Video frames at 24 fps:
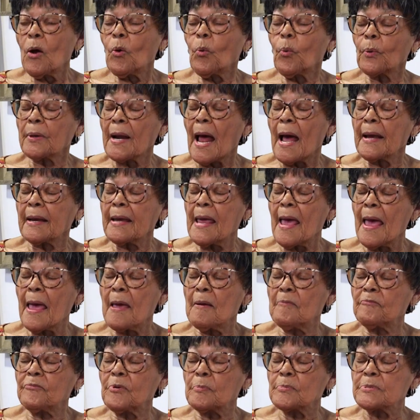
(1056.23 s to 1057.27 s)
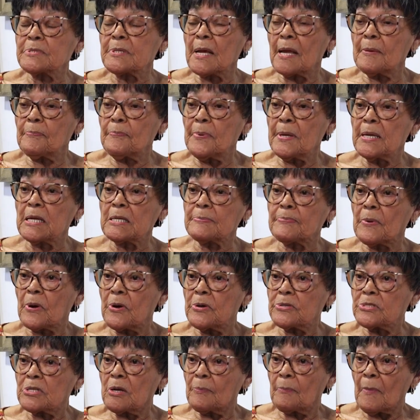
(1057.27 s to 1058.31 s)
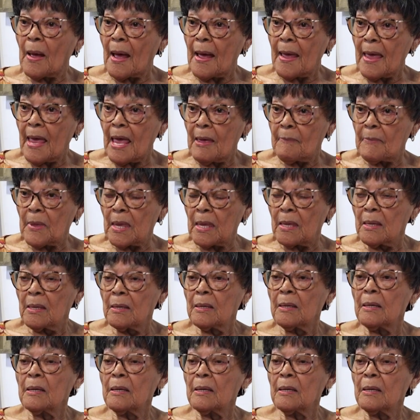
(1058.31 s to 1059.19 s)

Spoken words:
when I came from St. Petersburg to Miami,